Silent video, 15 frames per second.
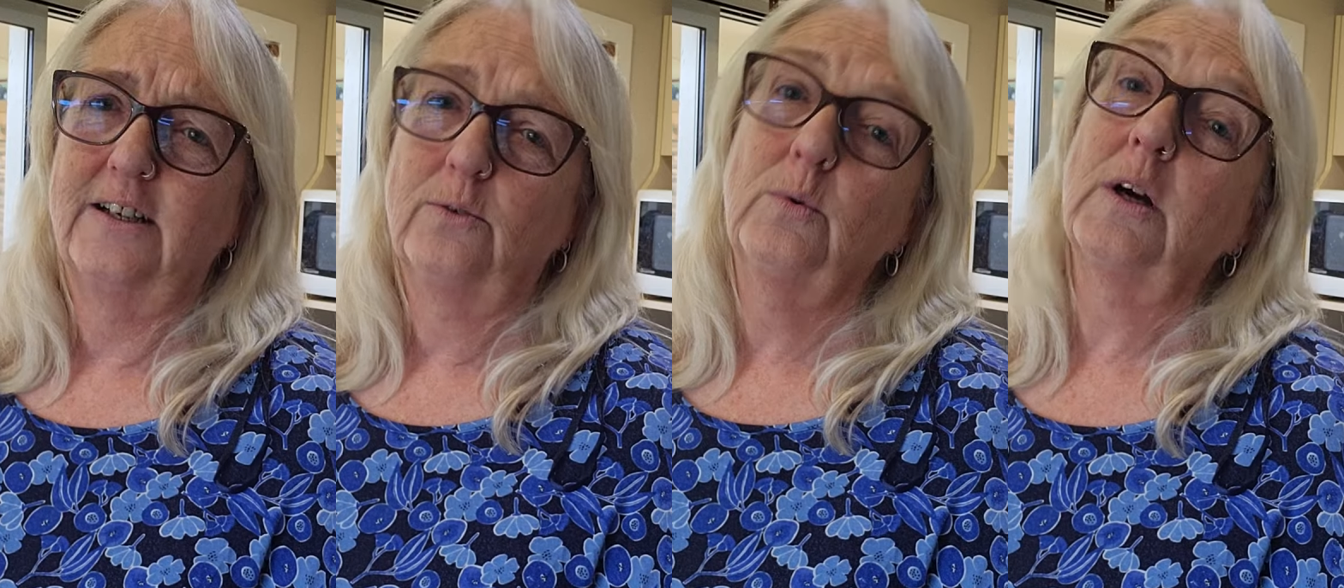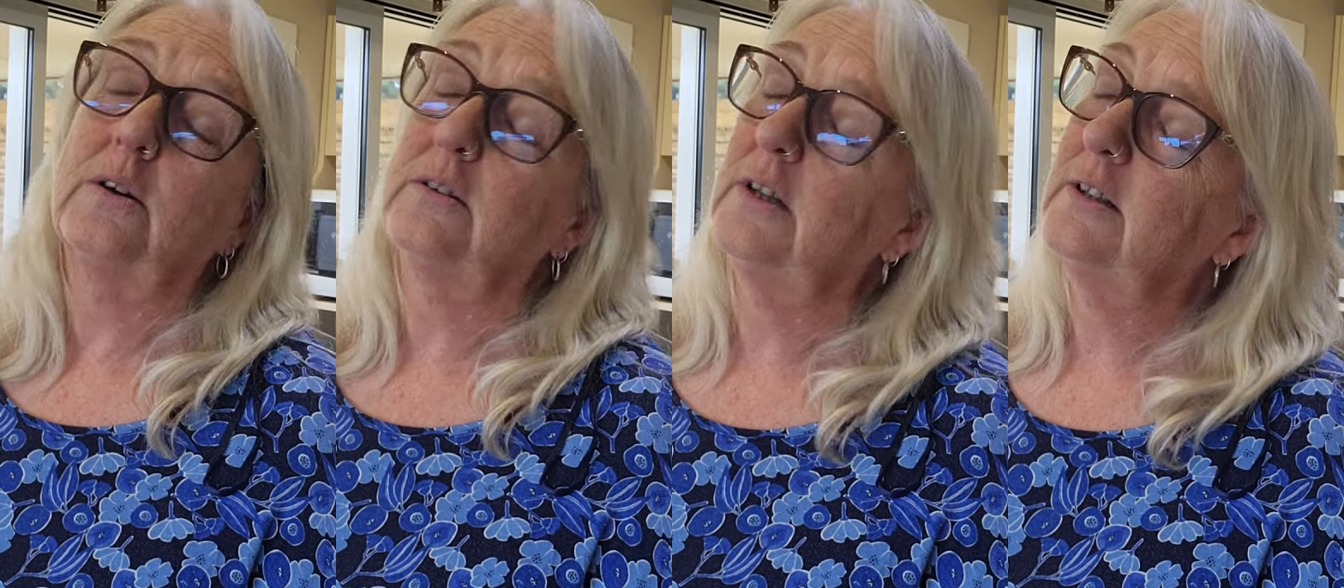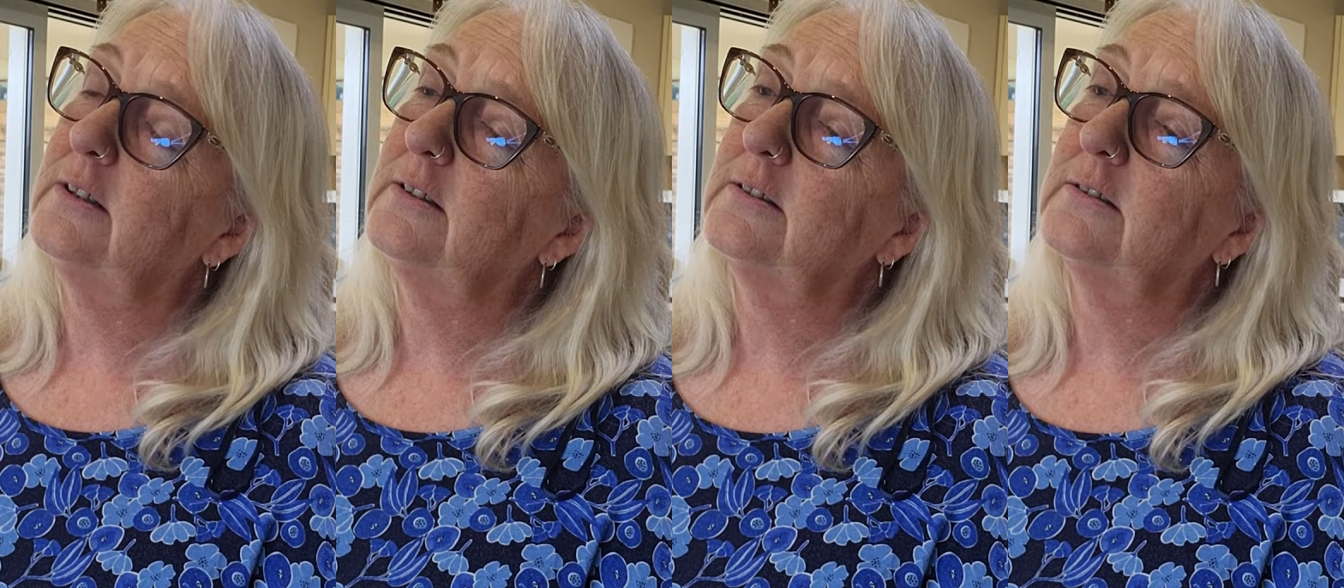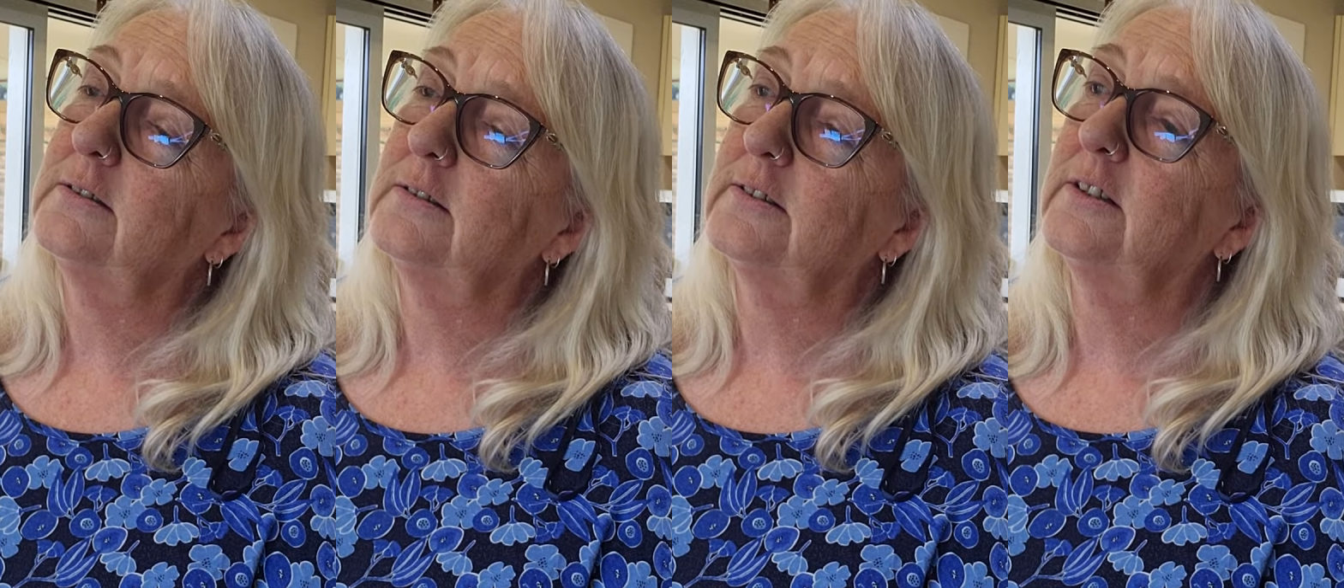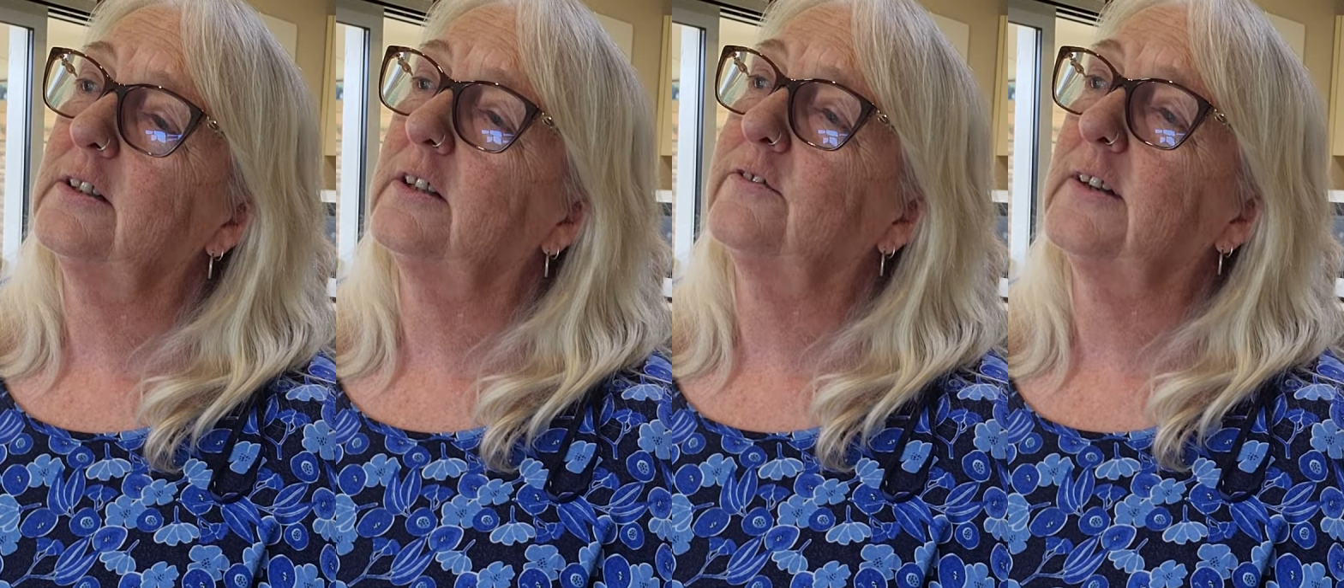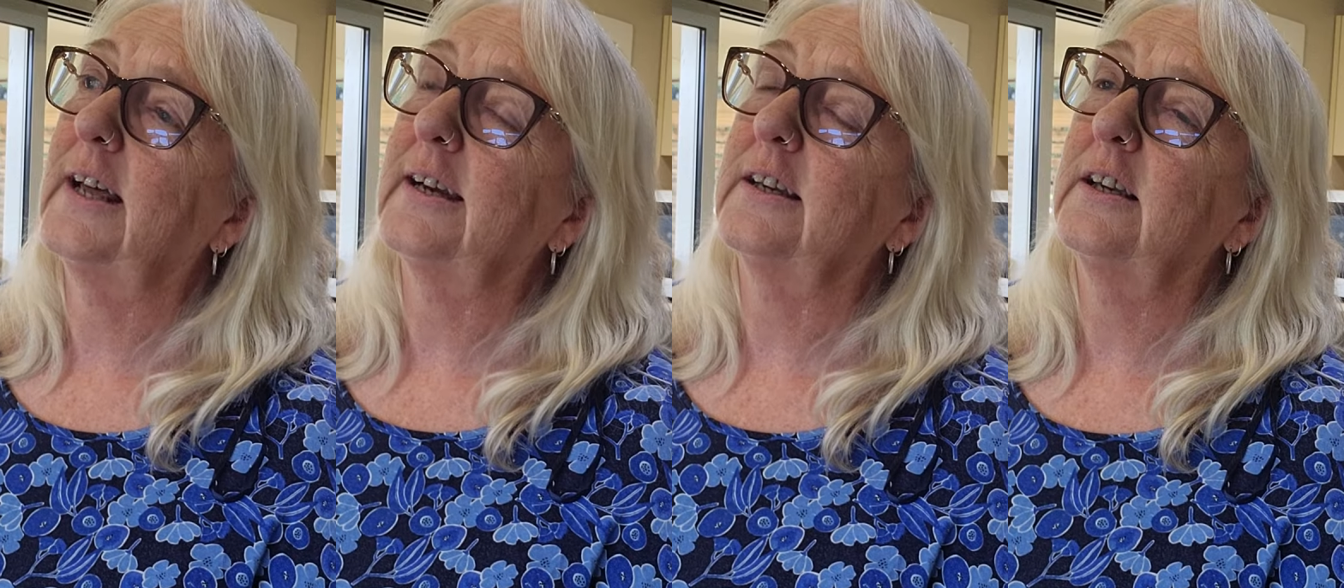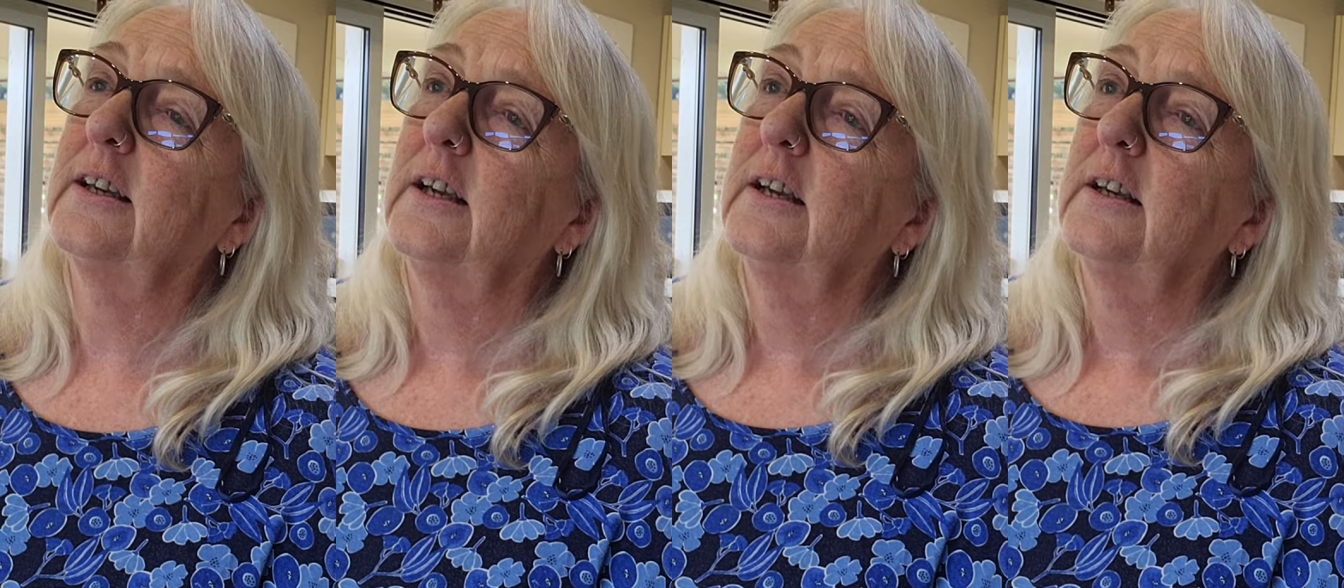Well, I don't know if luck.